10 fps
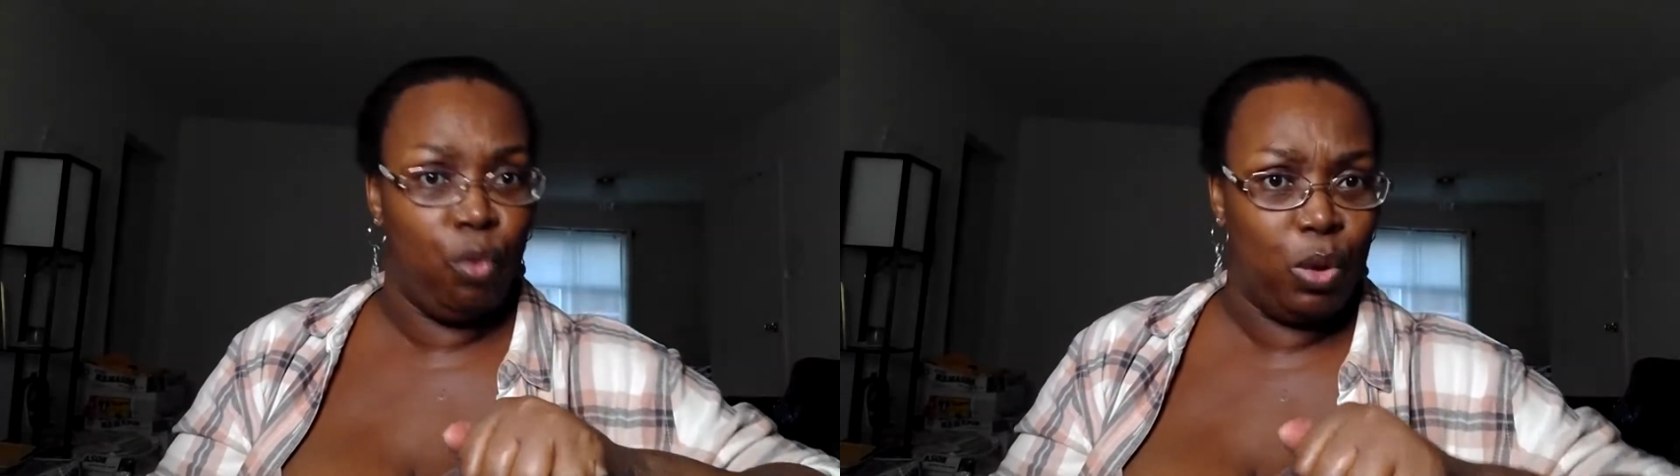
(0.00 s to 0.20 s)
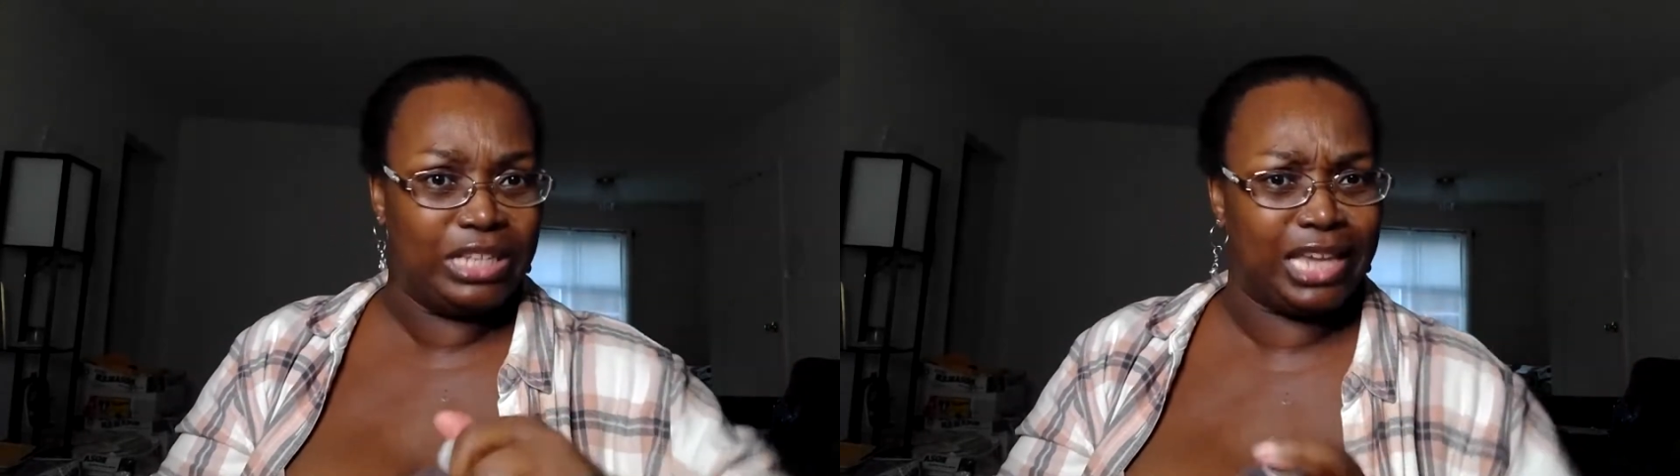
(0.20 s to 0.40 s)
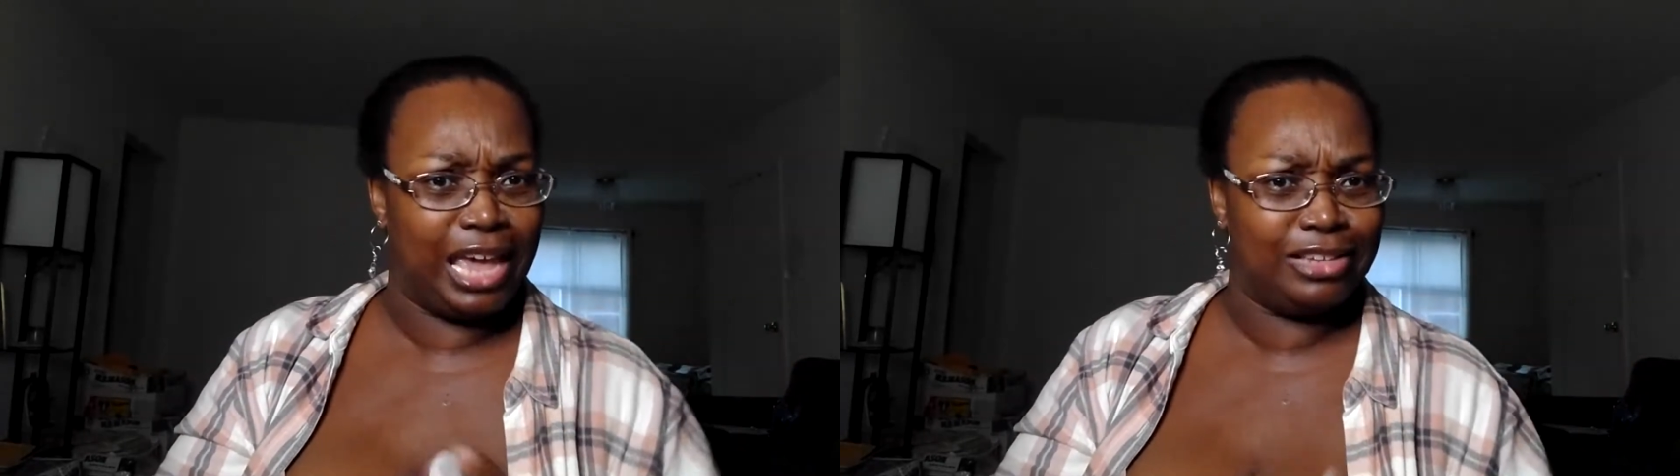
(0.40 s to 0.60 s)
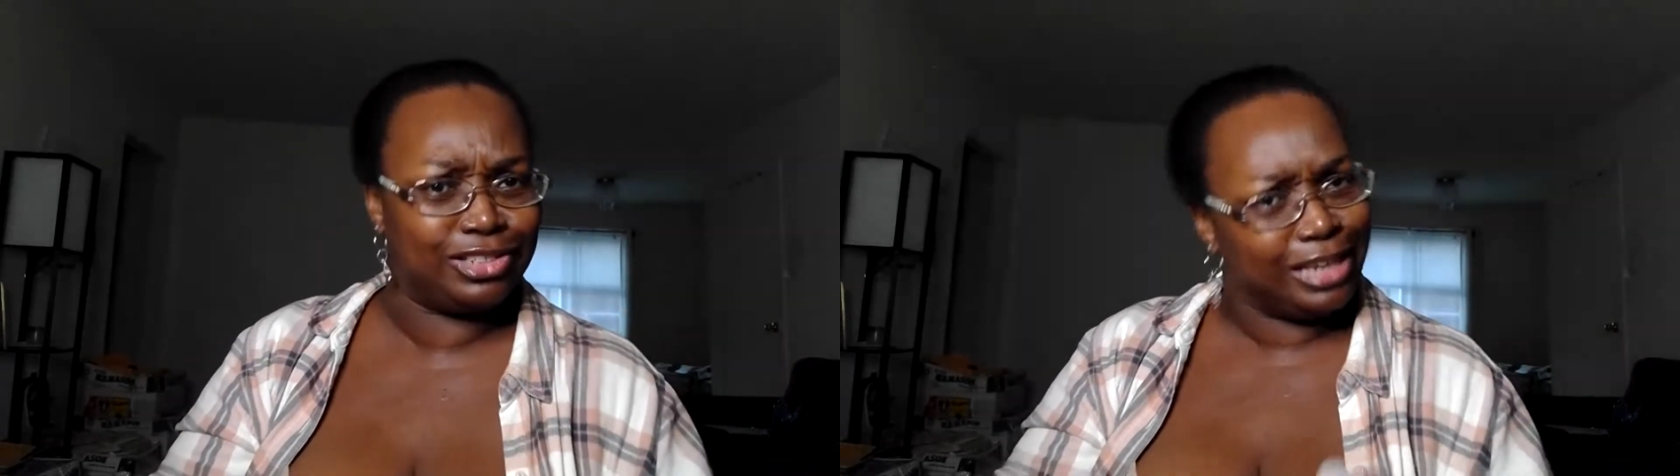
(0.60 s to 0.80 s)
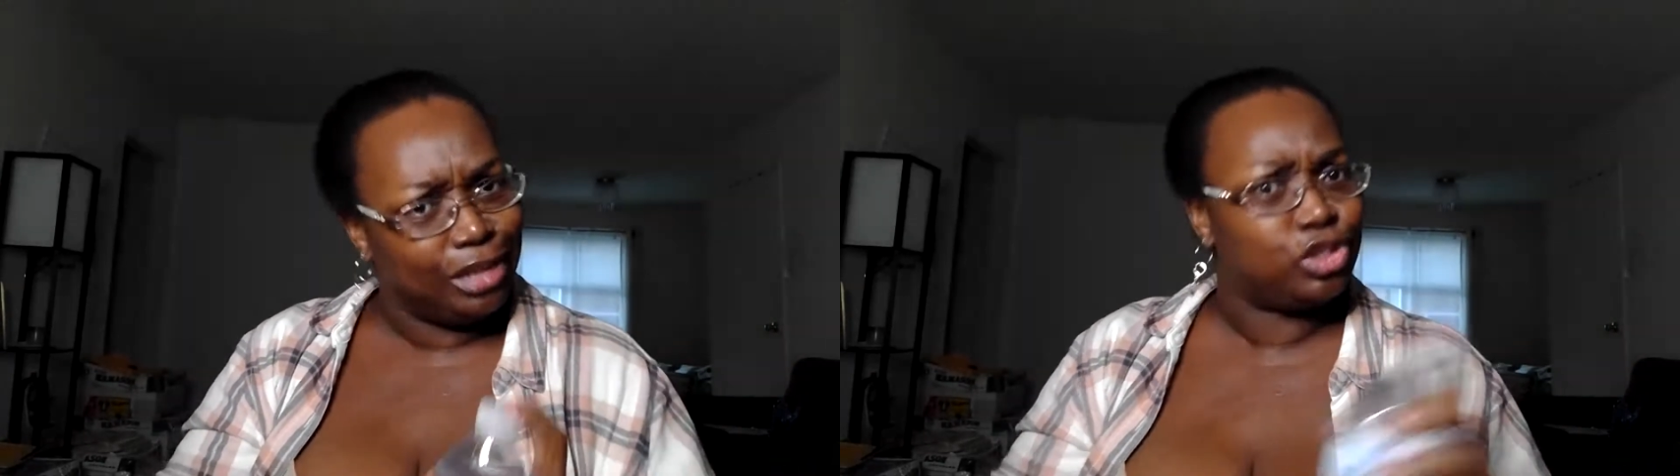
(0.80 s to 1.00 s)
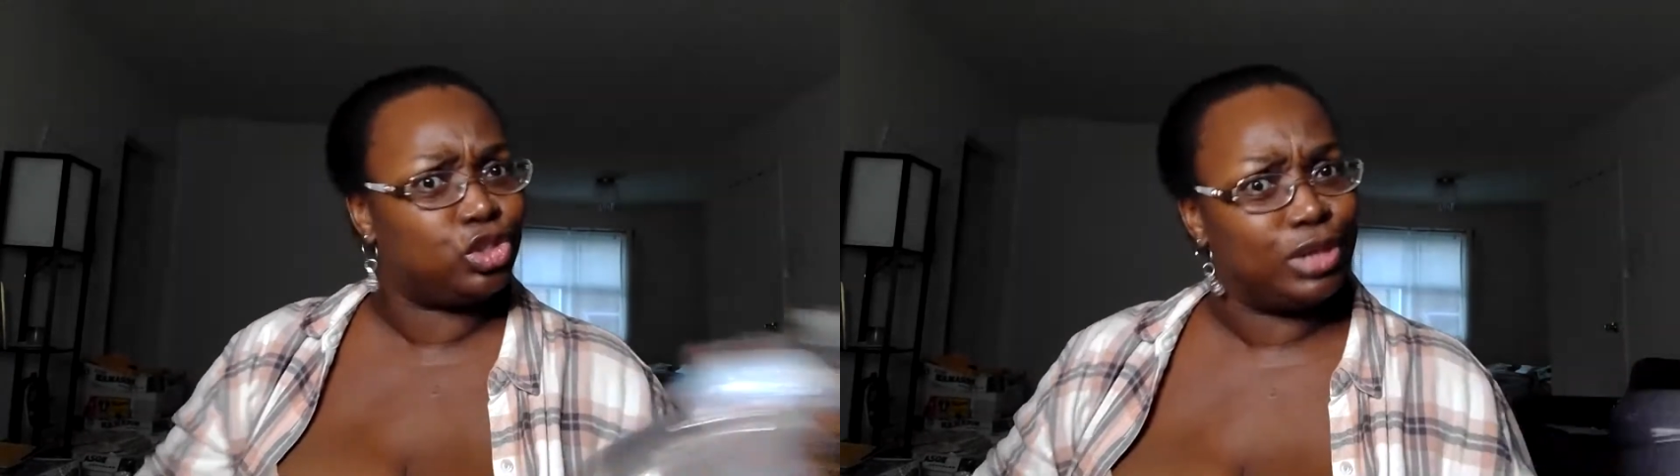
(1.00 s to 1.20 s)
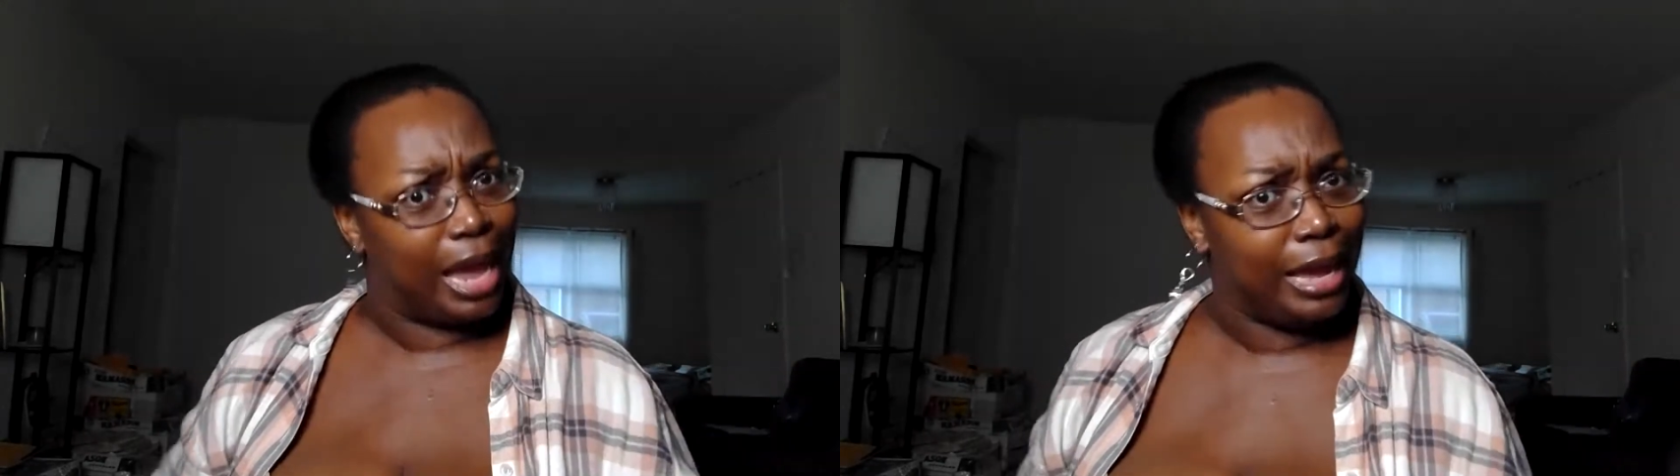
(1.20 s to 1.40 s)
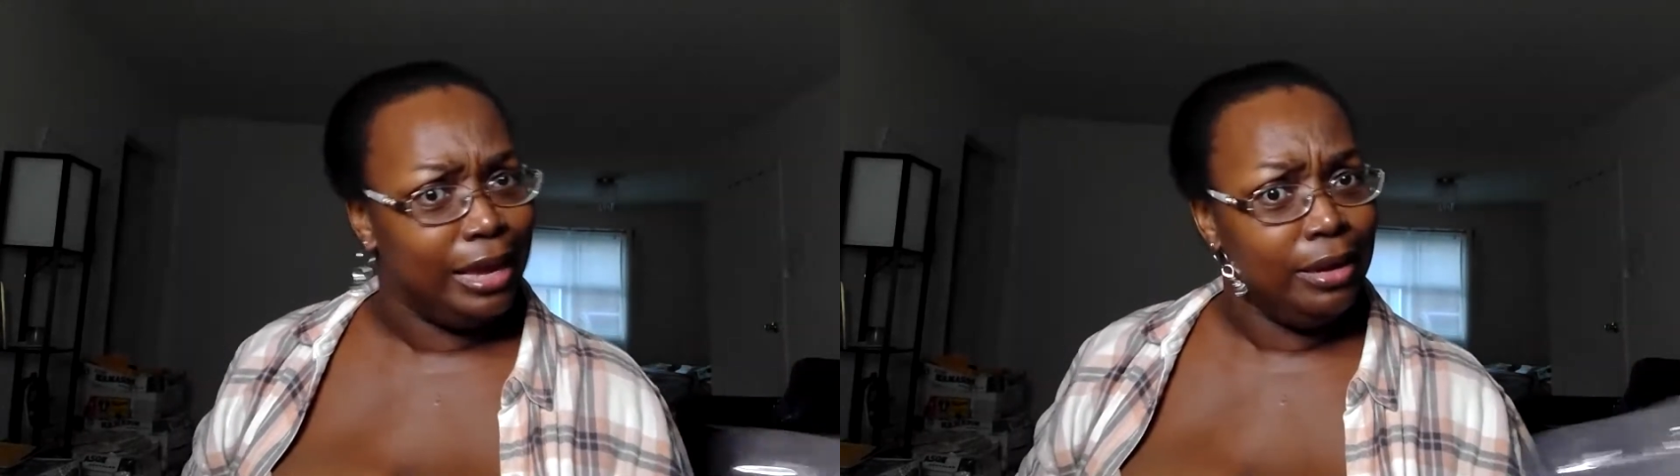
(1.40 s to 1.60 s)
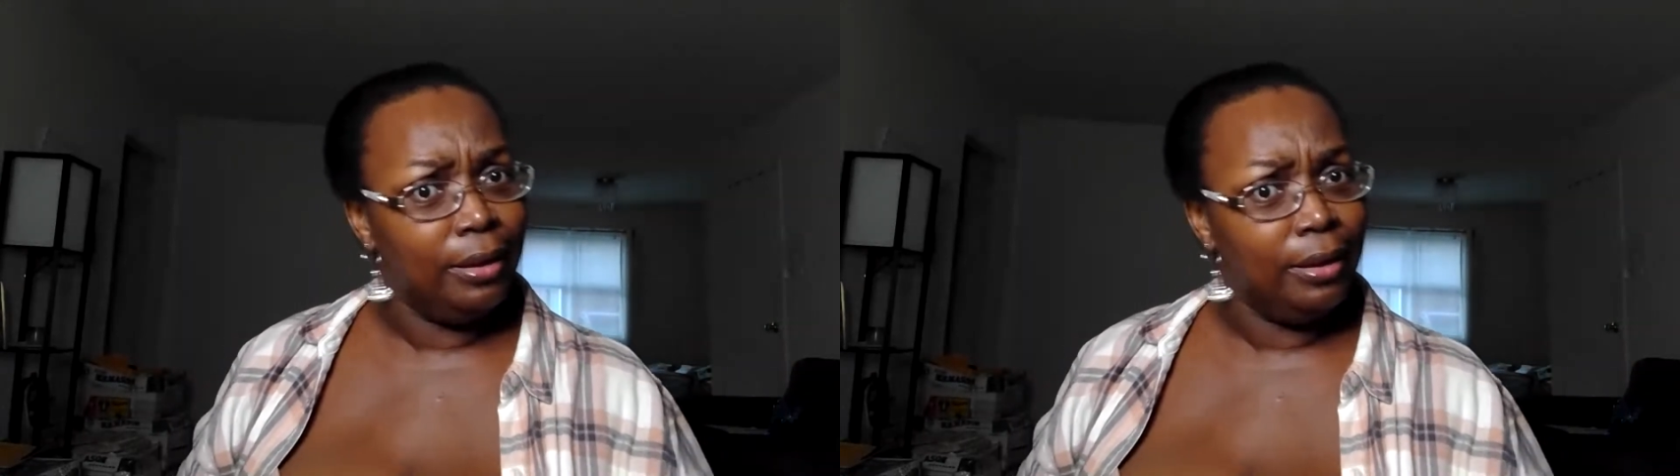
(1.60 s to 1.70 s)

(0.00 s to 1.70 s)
Fuentes yesterday.